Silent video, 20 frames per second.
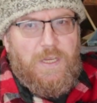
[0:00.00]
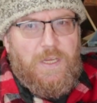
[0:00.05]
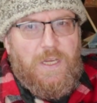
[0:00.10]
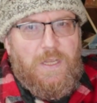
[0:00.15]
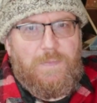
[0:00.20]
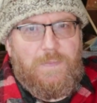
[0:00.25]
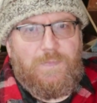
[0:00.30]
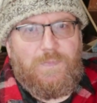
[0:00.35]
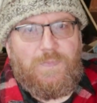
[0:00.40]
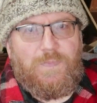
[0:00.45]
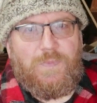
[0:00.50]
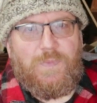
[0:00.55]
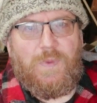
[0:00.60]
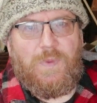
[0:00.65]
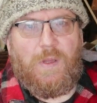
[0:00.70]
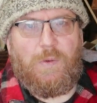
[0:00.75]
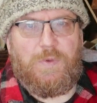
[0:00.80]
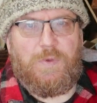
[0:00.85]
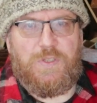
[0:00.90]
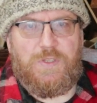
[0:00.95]
it
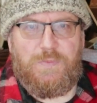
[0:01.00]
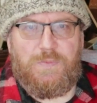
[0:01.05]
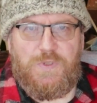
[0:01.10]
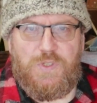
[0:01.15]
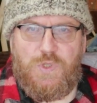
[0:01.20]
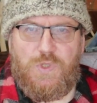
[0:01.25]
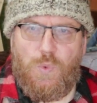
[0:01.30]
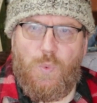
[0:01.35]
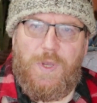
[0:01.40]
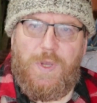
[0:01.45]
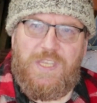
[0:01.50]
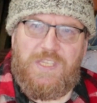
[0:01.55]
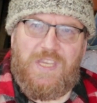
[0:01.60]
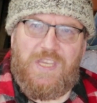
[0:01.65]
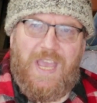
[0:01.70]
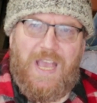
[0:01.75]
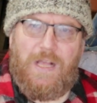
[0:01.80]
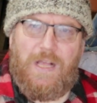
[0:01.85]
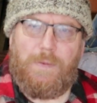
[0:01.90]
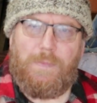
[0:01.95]
with some sweet
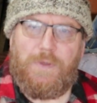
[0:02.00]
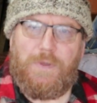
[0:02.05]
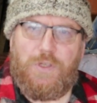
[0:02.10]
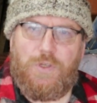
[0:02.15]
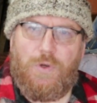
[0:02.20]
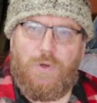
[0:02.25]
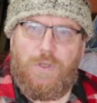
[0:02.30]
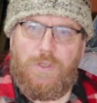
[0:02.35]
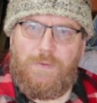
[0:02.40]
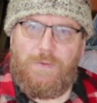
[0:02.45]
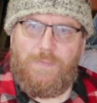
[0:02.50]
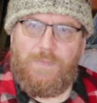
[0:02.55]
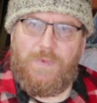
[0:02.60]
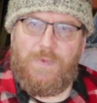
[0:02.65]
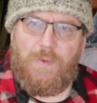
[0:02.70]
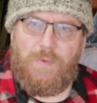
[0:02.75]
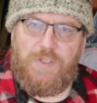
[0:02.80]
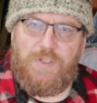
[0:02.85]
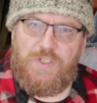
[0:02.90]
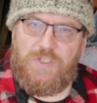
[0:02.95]
almond oil,
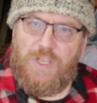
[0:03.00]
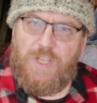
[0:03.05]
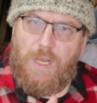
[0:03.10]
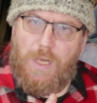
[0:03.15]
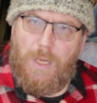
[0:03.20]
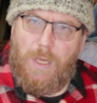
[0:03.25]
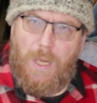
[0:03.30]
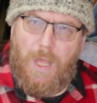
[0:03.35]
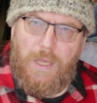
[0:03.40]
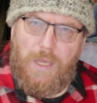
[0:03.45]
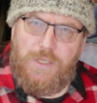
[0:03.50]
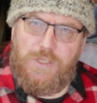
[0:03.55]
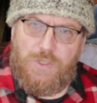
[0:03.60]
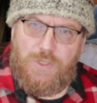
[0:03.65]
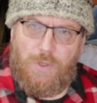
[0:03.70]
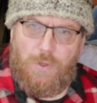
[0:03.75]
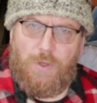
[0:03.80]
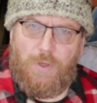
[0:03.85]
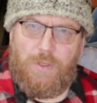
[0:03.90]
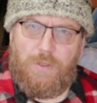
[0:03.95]
which is a light
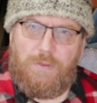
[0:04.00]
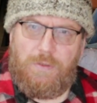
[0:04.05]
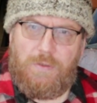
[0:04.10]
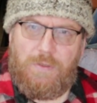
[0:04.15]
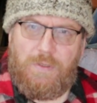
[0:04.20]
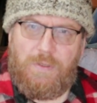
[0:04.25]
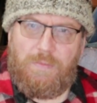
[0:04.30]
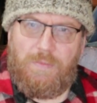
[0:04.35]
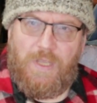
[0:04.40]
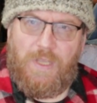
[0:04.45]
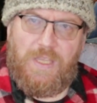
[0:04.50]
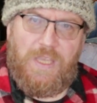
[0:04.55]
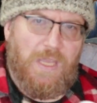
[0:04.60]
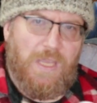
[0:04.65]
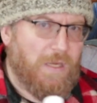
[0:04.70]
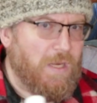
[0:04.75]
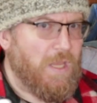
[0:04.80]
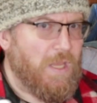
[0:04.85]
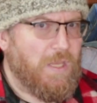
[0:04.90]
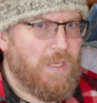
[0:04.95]
oil.
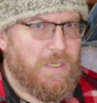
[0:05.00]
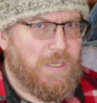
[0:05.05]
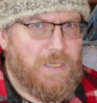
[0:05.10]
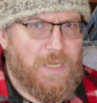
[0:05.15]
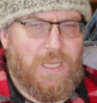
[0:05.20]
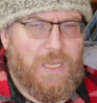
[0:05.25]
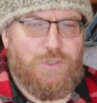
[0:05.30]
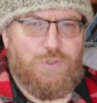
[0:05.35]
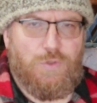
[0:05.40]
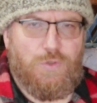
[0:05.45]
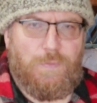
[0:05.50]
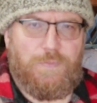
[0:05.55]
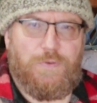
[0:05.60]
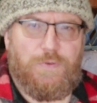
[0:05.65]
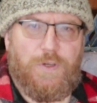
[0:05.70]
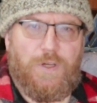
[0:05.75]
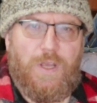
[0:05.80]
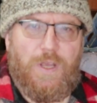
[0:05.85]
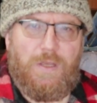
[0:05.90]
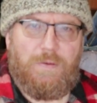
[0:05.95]
Again, natural
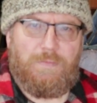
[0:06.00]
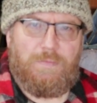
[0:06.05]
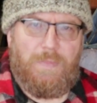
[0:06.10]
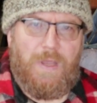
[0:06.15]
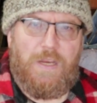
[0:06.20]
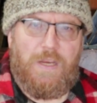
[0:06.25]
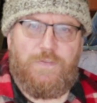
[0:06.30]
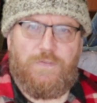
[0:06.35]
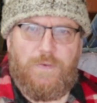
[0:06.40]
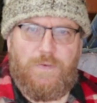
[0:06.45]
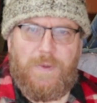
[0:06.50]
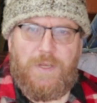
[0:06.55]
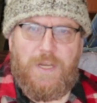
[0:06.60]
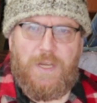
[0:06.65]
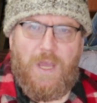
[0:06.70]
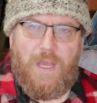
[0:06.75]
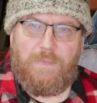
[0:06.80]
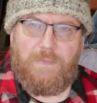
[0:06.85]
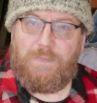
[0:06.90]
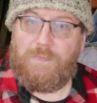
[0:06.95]
product made from a
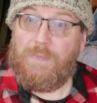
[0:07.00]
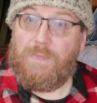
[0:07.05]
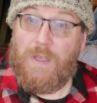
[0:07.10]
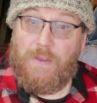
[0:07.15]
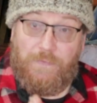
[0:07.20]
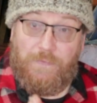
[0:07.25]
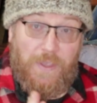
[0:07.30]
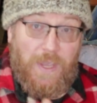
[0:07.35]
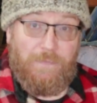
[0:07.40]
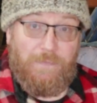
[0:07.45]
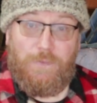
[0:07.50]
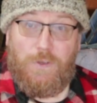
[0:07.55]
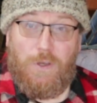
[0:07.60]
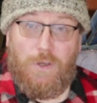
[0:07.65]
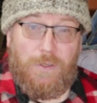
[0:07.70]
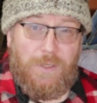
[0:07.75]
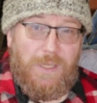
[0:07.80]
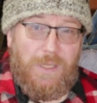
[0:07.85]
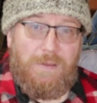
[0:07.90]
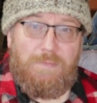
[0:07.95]
nut. If you haven't
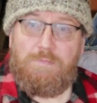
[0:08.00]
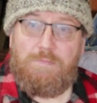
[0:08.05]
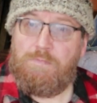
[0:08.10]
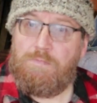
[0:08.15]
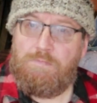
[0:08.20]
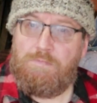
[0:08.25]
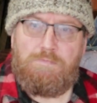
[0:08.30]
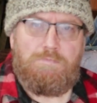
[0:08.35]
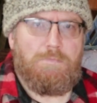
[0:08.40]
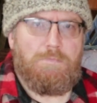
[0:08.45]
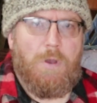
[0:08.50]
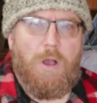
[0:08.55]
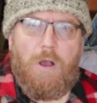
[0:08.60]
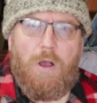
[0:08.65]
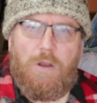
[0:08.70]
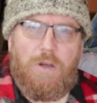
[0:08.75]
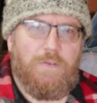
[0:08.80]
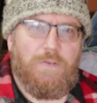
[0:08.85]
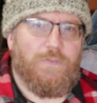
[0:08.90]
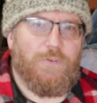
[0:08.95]
got any,
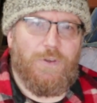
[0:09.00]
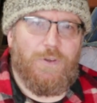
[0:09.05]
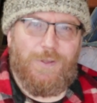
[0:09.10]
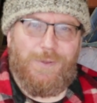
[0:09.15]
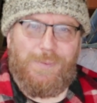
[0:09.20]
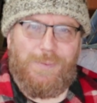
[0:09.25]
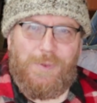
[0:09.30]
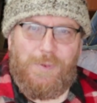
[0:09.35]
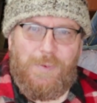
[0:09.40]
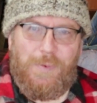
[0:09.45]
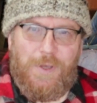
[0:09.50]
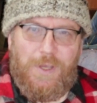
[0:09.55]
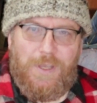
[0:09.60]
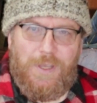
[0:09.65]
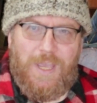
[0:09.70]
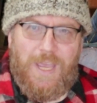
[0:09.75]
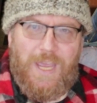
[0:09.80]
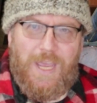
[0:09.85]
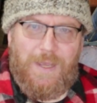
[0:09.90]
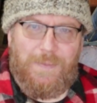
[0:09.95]
olive oil will
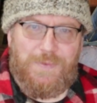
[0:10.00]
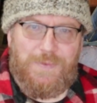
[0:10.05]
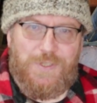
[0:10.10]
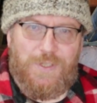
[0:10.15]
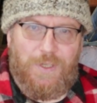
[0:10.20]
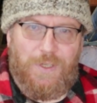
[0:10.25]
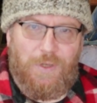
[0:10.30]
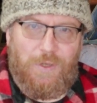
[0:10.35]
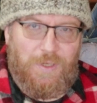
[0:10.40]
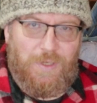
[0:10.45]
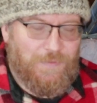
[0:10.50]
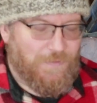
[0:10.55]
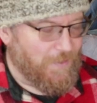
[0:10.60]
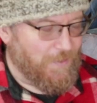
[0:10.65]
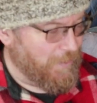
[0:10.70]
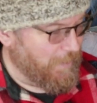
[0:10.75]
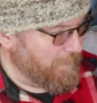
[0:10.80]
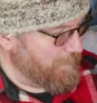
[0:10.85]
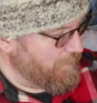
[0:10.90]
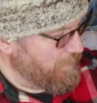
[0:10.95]
work absolutely
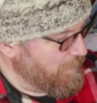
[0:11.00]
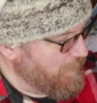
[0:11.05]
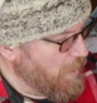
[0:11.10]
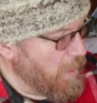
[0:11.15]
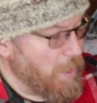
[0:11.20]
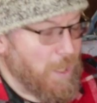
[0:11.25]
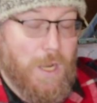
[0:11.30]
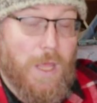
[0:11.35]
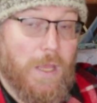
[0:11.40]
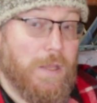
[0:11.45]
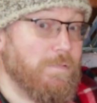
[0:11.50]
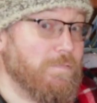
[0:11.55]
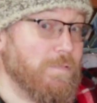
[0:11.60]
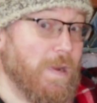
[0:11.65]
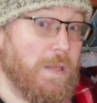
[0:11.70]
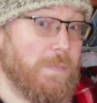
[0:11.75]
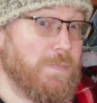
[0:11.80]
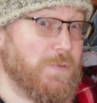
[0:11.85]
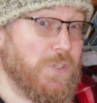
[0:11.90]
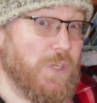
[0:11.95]
fine. A light
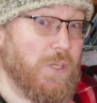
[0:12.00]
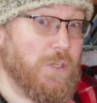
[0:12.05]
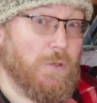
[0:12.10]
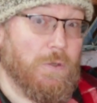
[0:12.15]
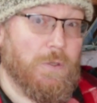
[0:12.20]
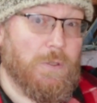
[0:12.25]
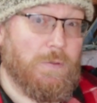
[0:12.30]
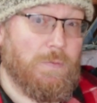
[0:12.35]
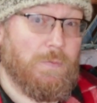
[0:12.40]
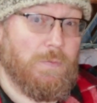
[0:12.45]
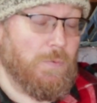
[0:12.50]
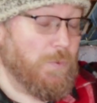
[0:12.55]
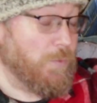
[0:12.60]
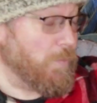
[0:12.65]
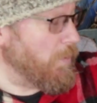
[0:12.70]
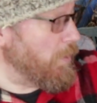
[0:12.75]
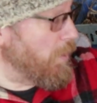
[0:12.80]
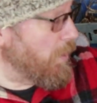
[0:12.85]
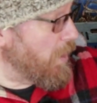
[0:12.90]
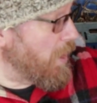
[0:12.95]
rapeseed oil
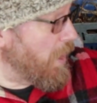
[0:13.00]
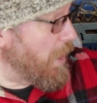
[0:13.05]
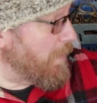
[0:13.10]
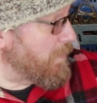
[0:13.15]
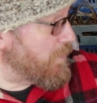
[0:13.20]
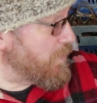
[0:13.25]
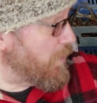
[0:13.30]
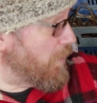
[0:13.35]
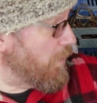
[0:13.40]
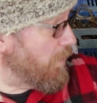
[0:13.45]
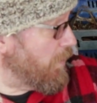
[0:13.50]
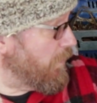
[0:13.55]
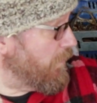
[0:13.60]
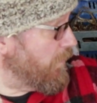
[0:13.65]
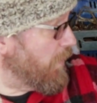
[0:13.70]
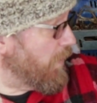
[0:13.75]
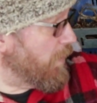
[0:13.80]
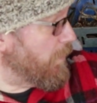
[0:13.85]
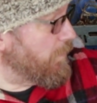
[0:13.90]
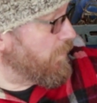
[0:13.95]
would work absolutely
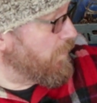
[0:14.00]
fine.